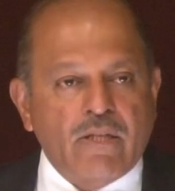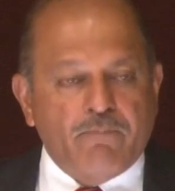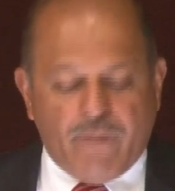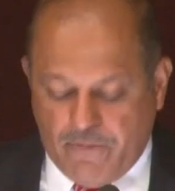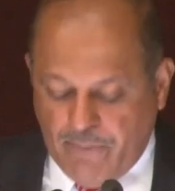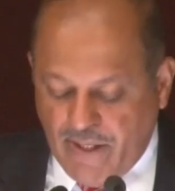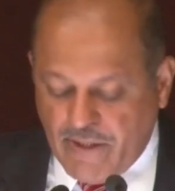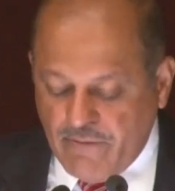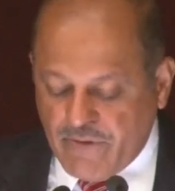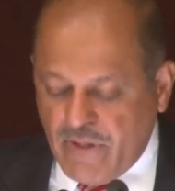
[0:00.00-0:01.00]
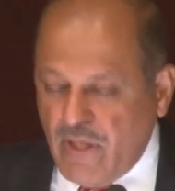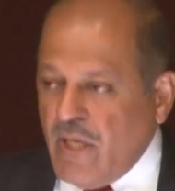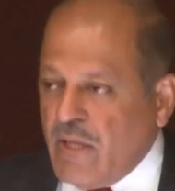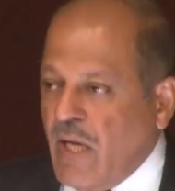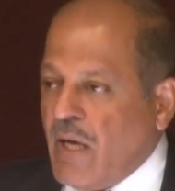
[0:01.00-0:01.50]
and perspectives
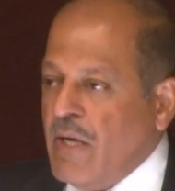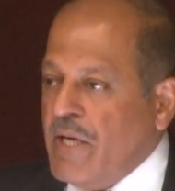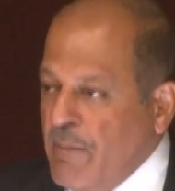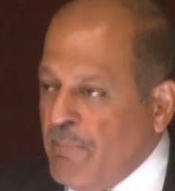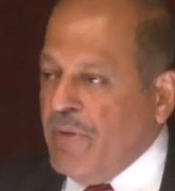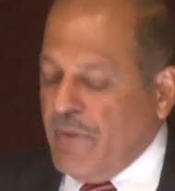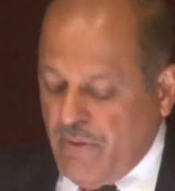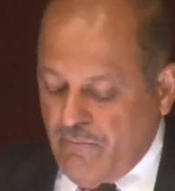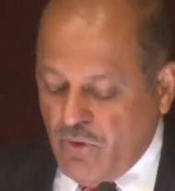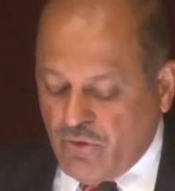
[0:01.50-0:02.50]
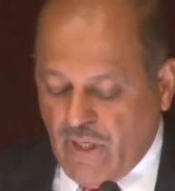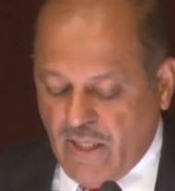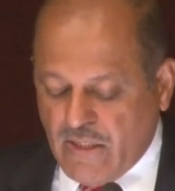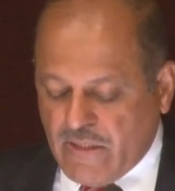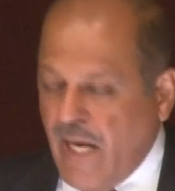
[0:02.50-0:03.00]
that will deepen mutual
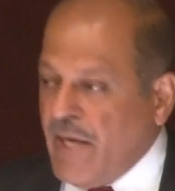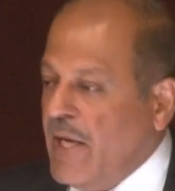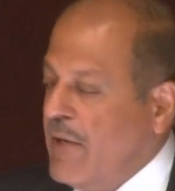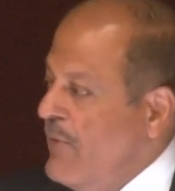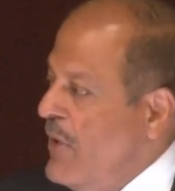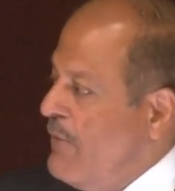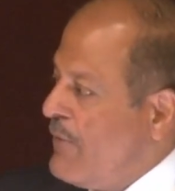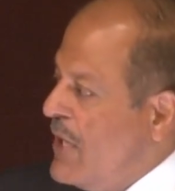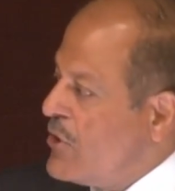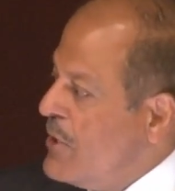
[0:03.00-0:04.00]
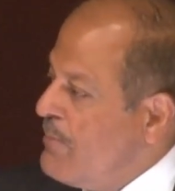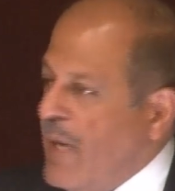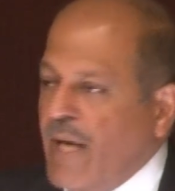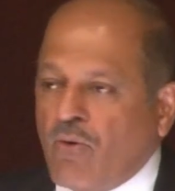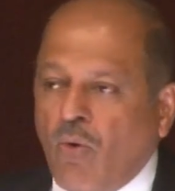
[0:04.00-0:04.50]
understanding, friendship,
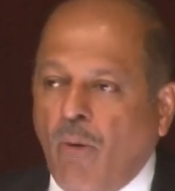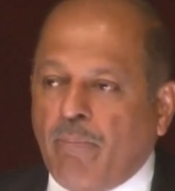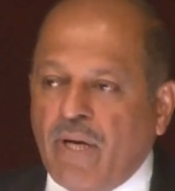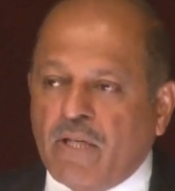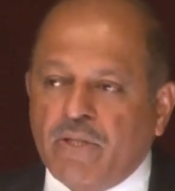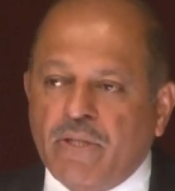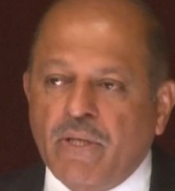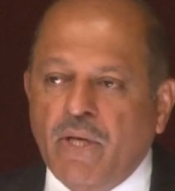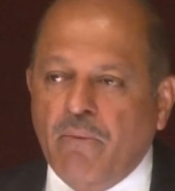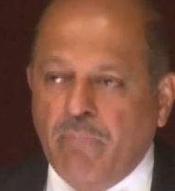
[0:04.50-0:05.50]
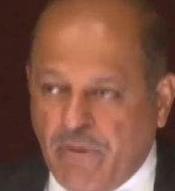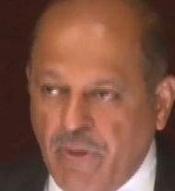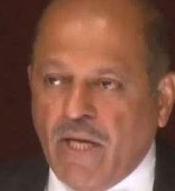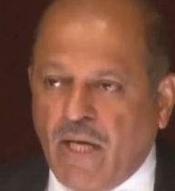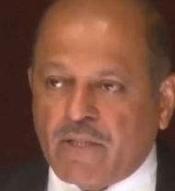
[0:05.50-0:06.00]
and cooperation
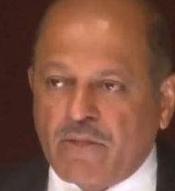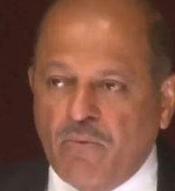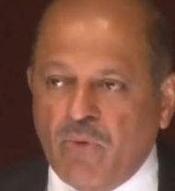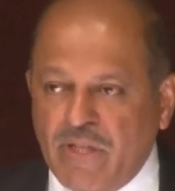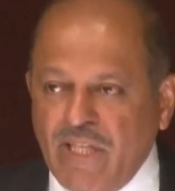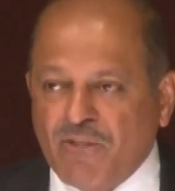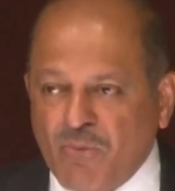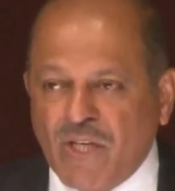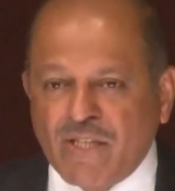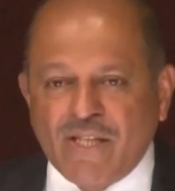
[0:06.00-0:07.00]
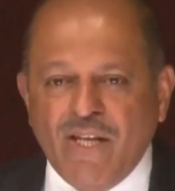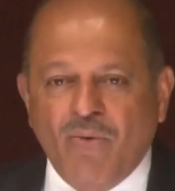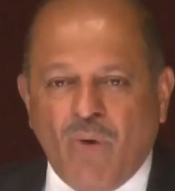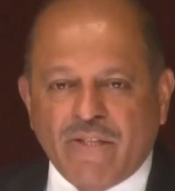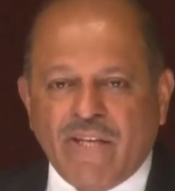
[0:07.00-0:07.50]
between us. So with these words,
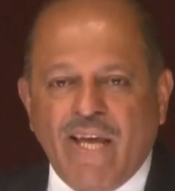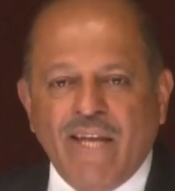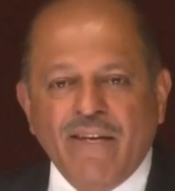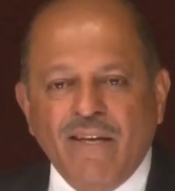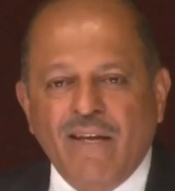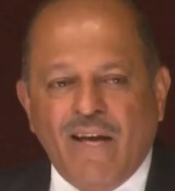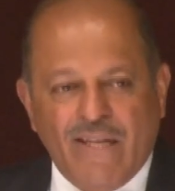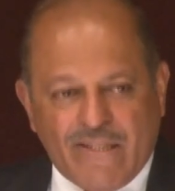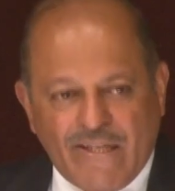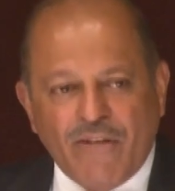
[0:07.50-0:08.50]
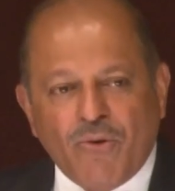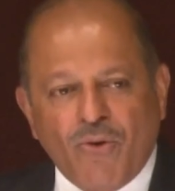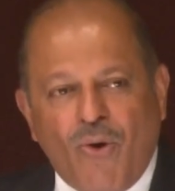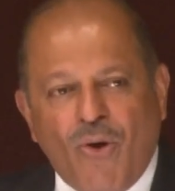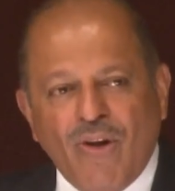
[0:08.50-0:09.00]
once again, I extend to
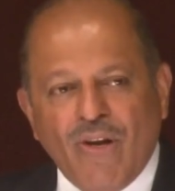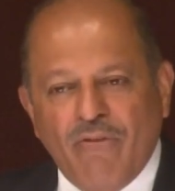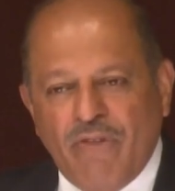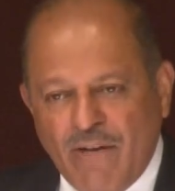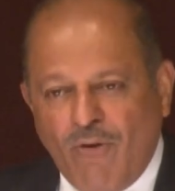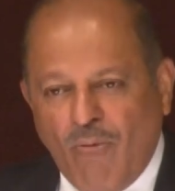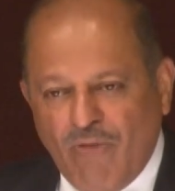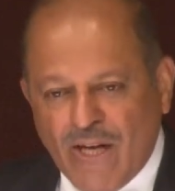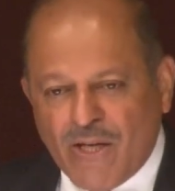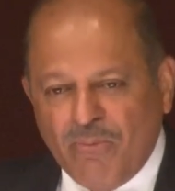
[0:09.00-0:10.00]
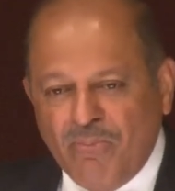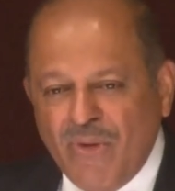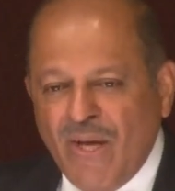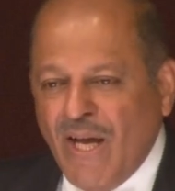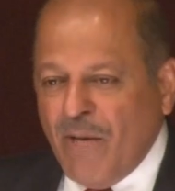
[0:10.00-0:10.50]
you all a very warm welcome,
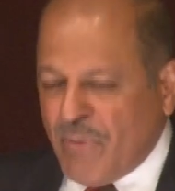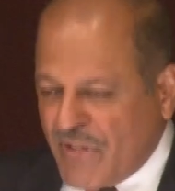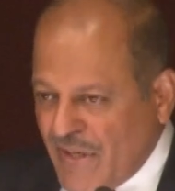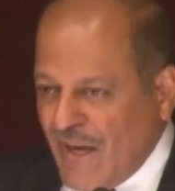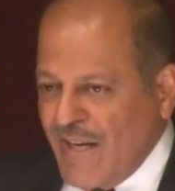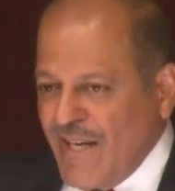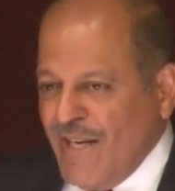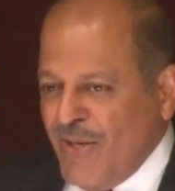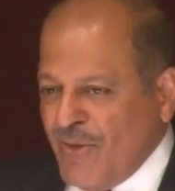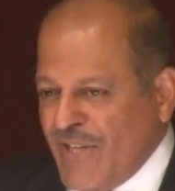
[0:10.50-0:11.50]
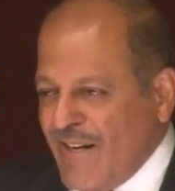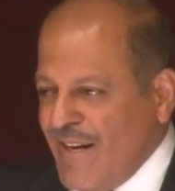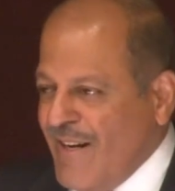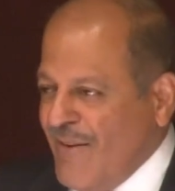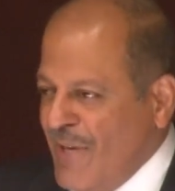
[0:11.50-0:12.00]
and particularly to
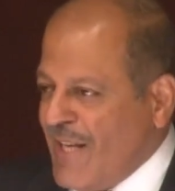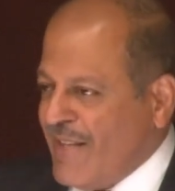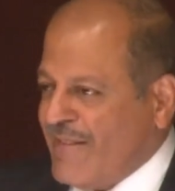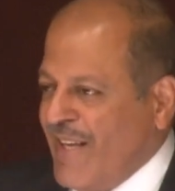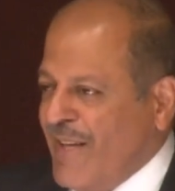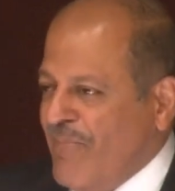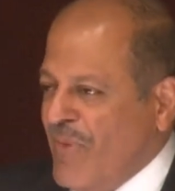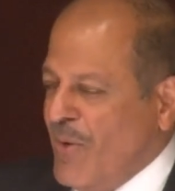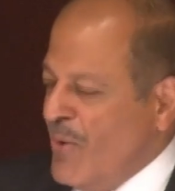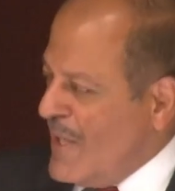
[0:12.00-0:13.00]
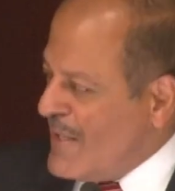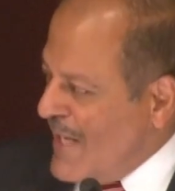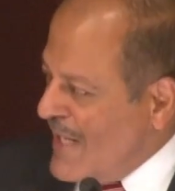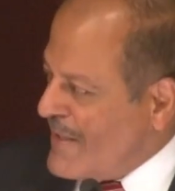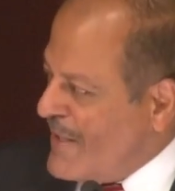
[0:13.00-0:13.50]
General V.K. Singh, who has
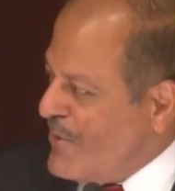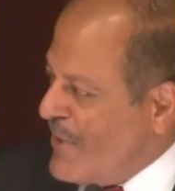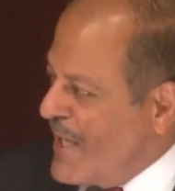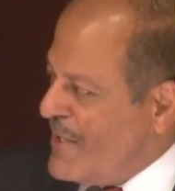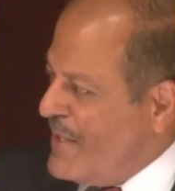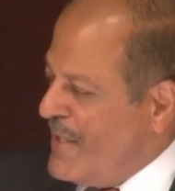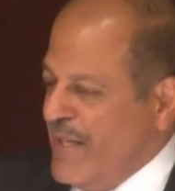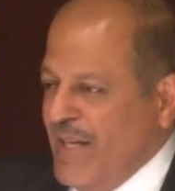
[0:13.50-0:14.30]
graced this occasion